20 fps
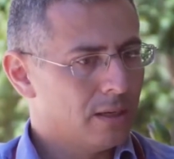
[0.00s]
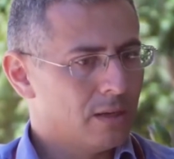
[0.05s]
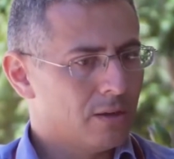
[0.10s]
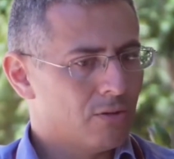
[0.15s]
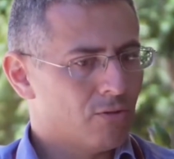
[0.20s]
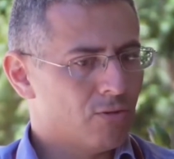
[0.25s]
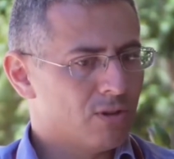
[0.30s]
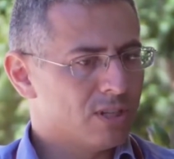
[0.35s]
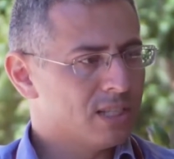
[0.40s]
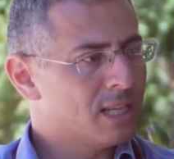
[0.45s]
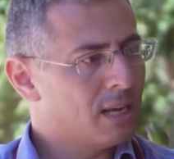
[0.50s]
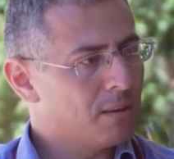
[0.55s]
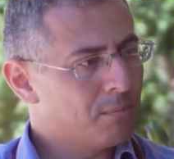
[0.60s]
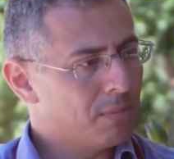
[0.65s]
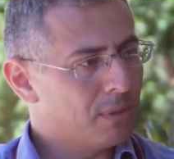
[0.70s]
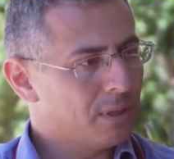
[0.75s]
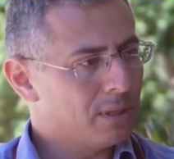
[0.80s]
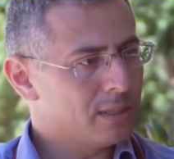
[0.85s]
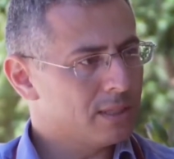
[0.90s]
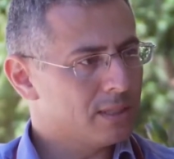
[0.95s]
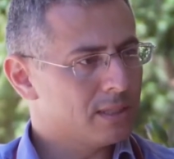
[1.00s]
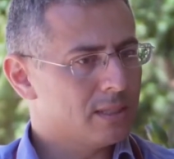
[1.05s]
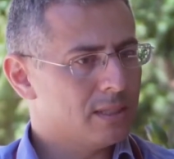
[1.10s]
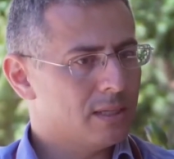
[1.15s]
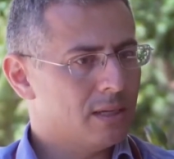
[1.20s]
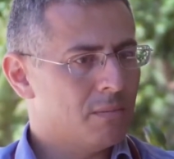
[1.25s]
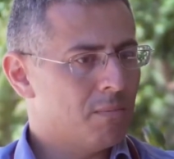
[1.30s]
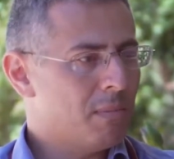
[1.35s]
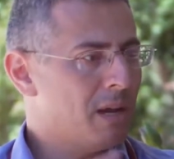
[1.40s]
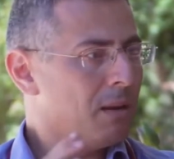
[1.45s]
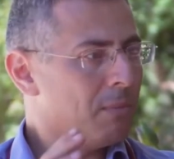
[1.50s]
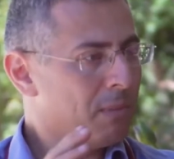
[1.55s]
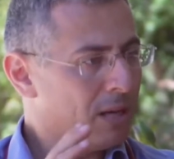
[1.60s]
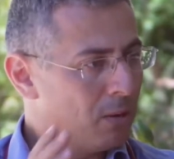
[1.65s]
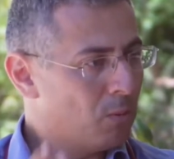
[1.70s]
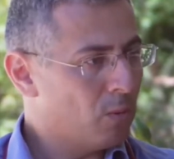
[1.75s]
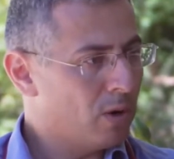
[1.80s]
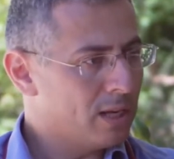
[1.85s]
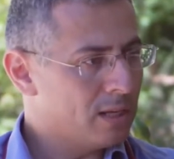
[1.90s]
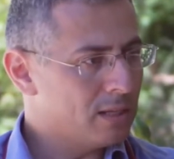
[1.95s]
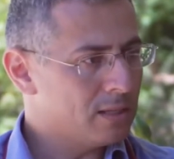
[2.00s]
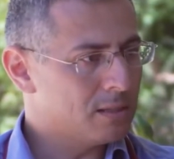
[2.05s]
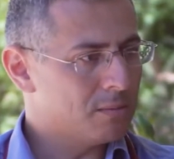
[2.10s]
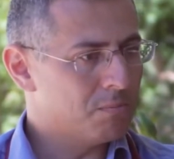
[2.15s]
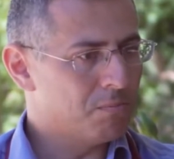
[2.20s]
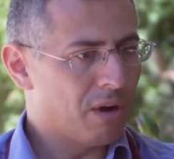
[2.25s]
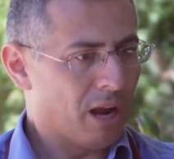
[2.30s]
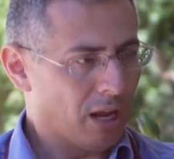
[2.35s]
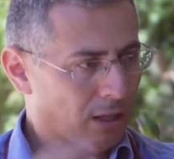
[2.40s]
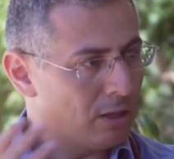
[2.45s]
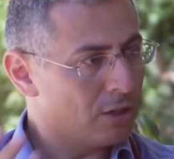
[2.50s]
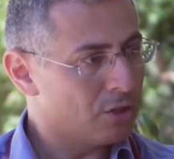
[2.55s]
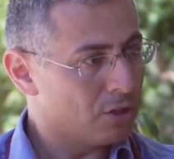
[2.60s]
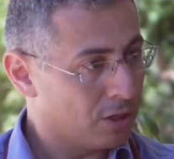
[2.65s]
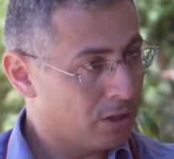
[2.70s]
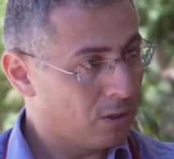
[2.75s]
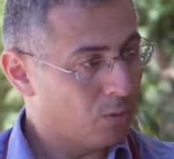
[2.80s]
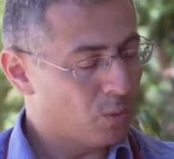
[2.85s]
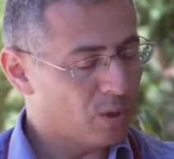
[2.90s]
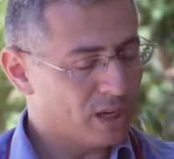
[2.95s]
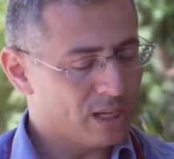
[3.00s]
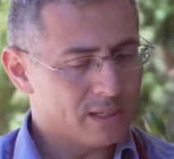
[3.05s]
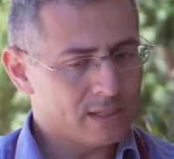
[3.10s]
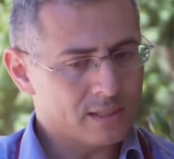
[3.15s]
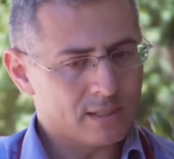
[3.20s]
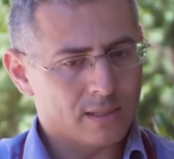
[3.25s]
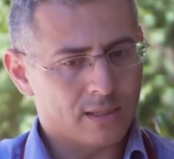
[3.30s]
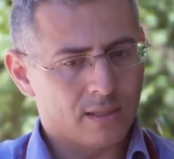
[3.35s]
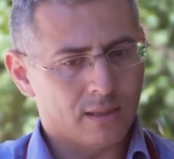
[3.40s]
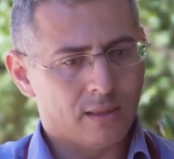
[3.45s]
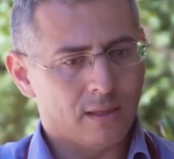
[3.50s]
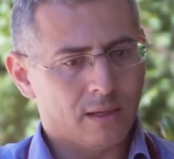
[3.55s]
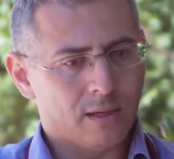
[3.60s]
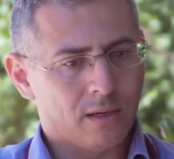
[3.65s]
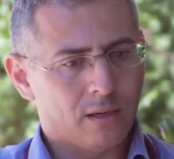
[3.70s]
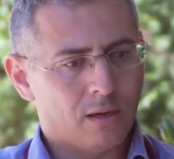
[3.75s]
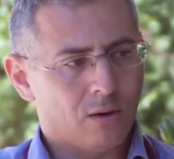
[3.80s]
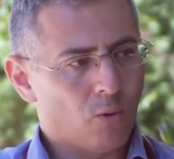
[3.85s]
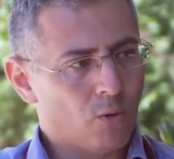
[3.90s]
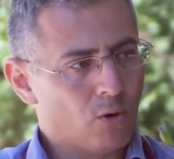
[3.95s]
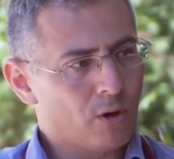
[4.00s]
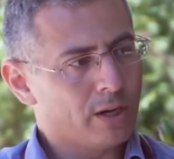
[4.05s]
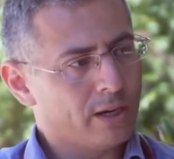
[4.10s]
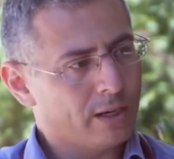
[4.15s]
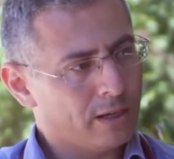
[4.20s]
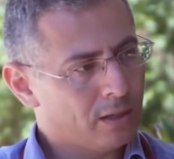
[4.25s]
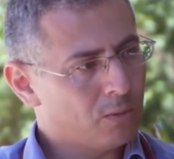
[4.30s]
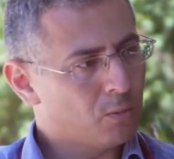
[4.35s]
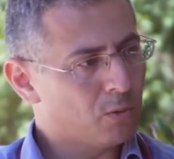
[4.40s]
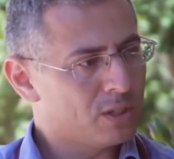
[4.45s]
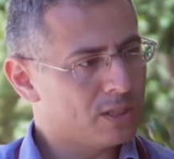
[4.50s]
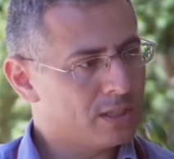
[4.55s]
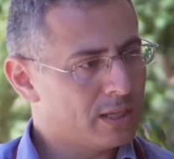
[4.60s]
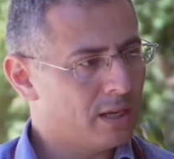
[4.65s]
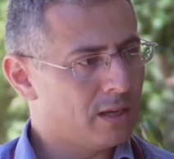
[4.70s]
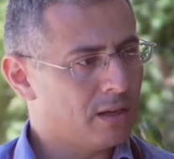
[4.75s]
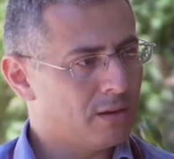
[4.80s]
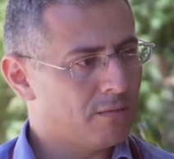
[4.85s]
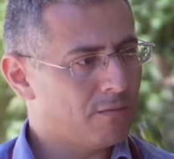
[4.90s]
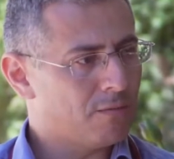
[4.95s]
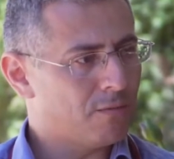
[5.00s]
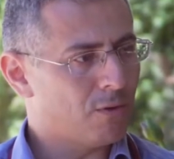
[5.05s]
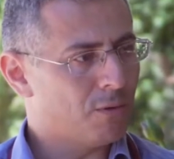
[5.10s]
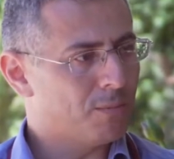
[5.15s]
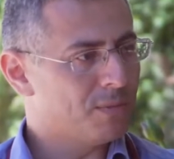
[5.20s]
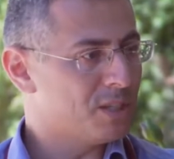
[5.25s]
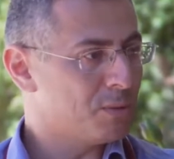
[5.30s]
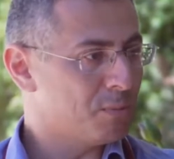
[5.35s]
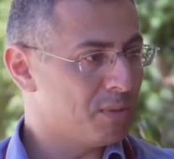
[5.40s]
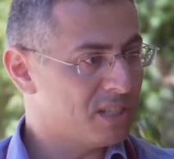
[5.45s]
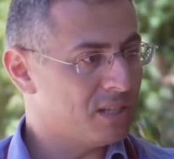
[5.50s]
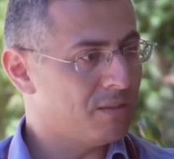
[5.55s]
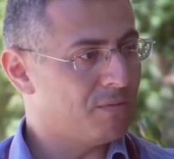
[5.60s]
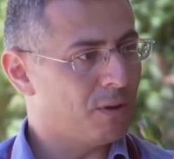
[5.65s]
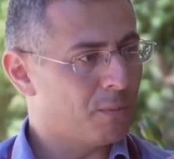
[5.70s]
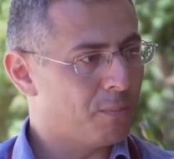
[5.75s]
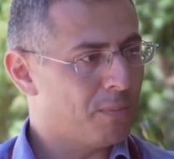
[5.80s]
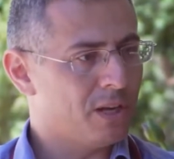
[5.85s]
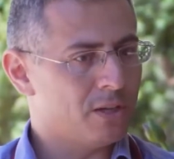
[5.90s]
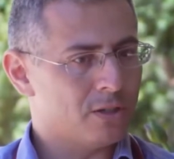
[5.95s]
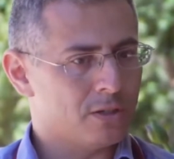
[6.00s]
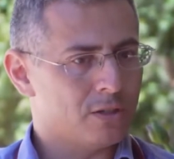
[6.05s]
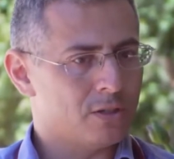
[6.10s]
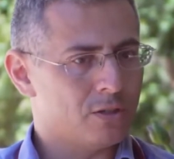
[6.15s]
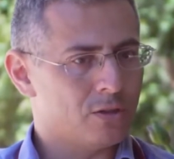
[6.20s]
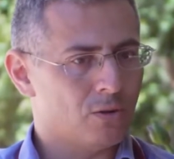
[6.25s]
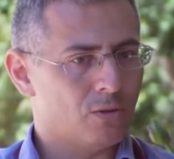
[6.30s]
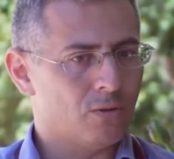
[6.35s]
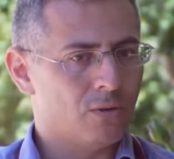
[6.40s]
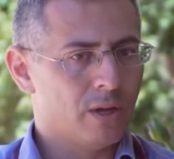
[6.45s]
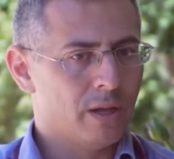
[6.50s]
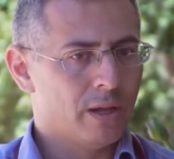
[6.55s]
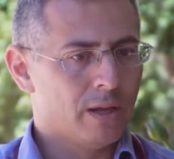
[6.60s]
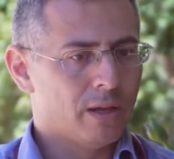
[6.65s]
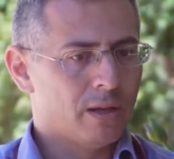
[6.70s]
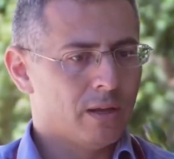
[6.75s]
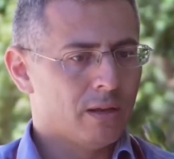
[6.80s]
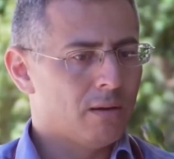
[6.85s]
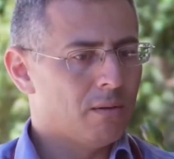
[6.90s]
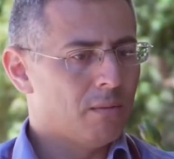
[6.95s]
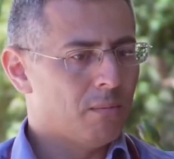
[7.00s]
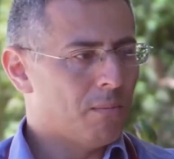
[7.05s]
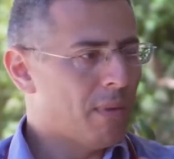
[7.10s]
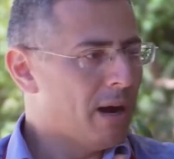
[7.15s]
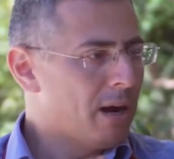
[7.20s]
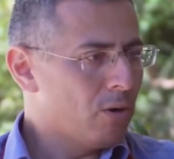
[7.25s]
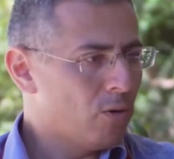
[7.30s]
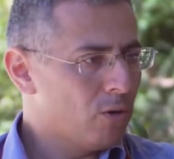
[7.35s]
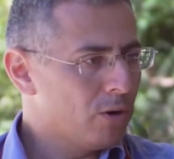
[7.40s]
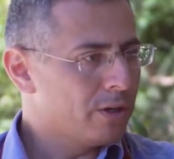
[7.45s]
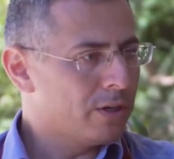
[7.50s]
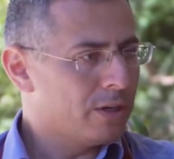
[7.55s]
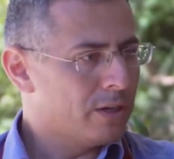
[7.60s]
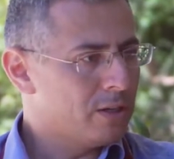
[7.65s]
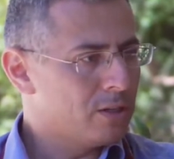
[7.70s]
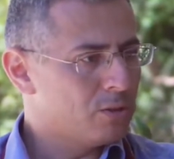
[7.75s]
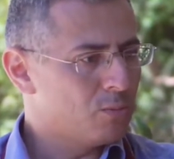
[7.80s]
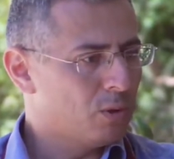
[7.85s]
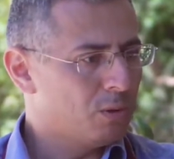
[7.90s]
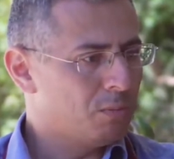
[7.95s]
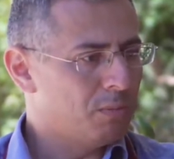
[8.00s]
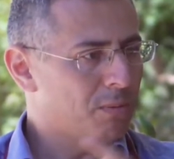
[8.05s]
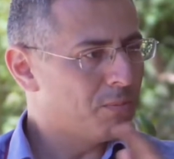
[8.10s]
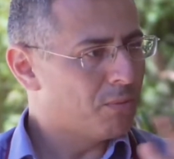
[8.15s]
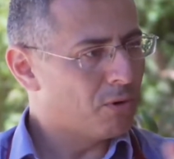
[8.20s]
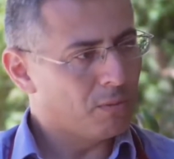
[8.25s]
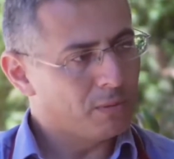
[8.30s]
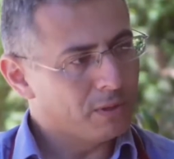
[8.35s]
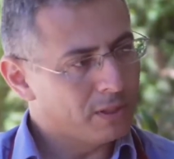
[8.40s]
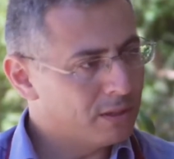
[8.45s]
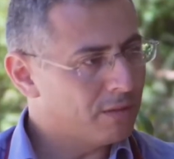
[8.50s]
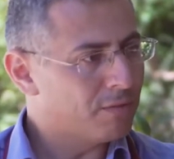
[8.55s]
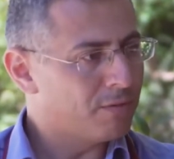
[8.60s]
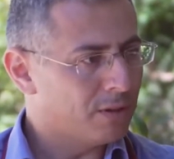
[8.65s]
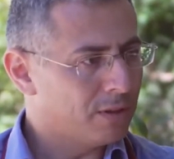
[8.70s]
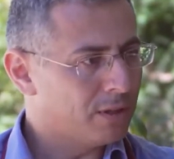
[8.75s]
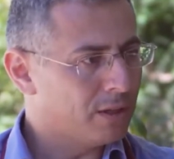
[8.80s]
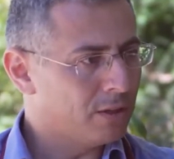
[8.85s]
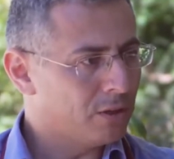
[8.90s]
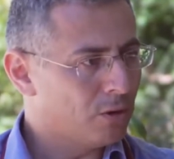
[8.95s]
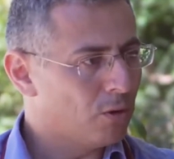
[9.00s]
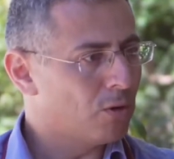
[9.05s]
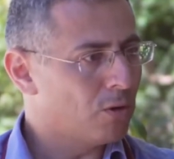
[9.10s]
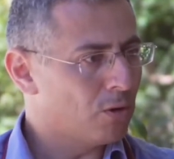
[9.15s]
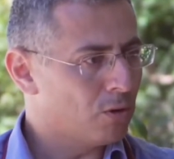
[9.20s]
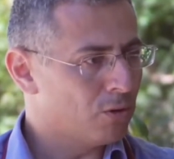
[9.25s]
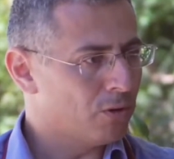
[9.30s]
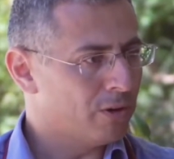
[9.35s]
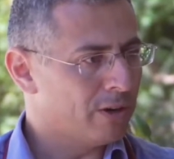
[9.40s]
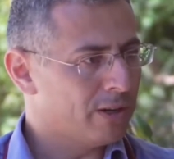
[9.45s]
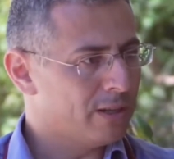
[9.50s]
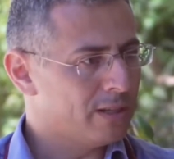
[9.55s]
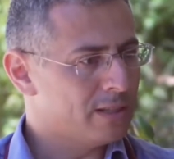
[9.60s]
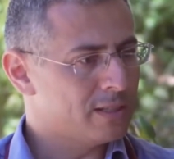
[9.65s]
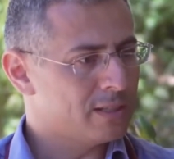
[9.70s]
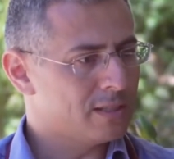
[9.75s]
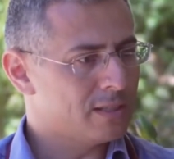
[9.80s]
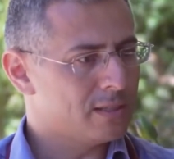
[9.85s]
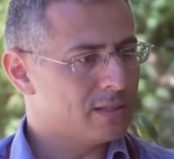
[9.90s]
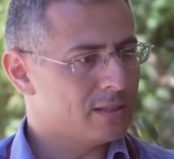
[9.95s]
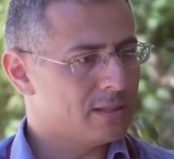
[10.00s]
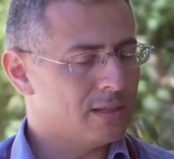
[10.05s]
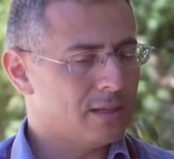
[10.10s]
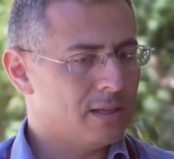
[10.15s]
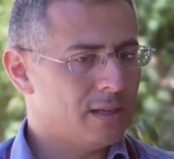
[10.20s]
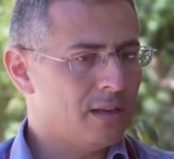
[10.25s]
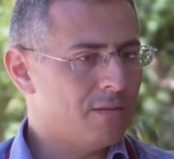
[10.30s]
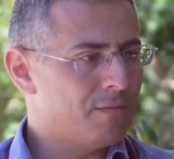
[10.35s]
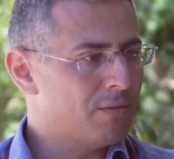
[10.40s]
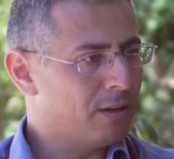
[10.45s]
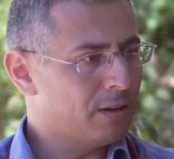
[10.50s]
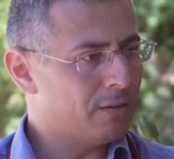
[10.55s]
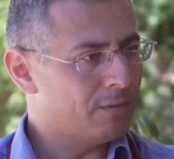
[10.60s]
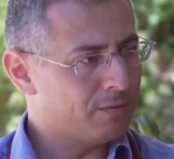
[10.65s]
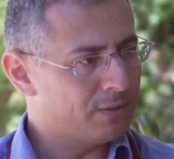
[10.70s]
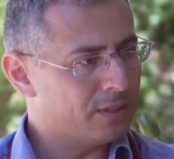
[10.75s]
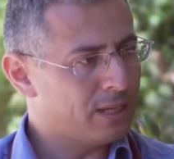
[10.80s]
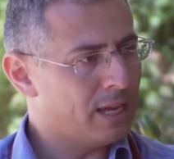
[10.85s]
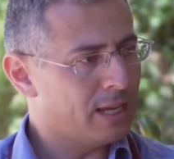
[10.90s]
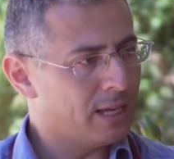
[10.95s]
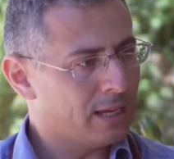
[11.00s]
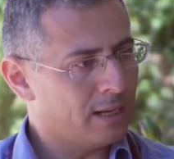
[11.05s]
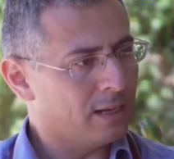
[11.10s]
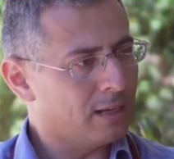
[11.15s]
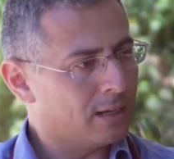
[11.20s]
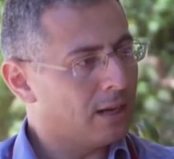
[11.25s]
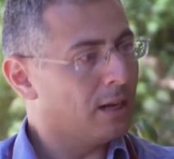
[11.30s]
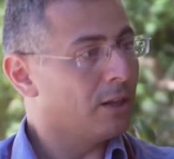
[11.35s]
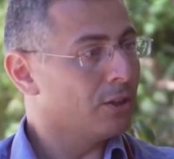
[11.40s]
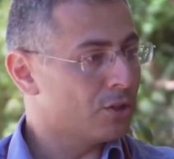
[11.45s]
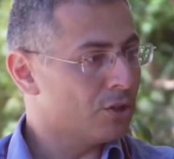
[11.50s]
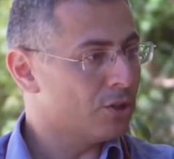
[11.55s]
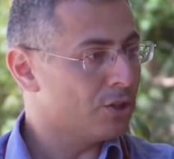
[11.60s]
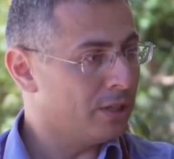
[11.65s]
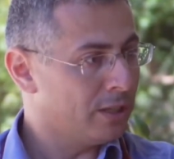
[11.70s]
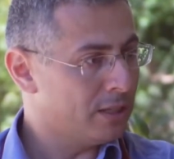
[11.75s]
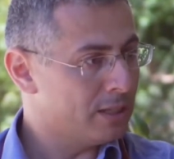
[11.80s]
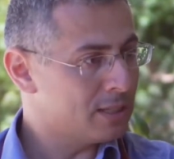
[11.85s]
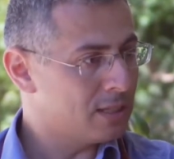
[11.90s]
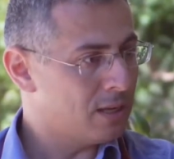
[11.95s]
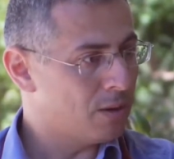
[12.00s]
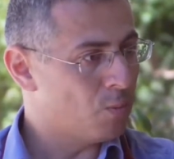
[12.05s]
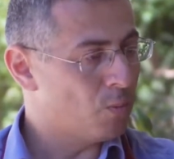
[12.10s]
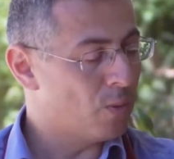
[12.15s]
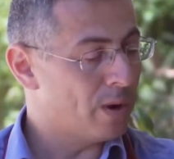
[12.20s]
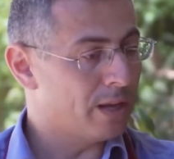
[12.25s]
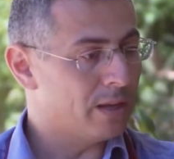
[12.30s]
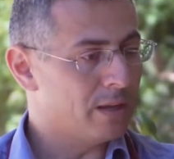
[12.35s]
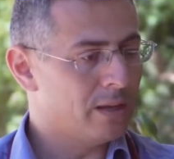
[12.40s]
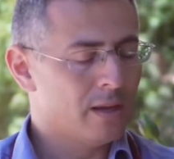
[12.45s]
resembles in many, many ways, biological ways, the organ it was taken from a specific patient. So my organoids would be probably different than your organoids, even if taken and cultured in the same way.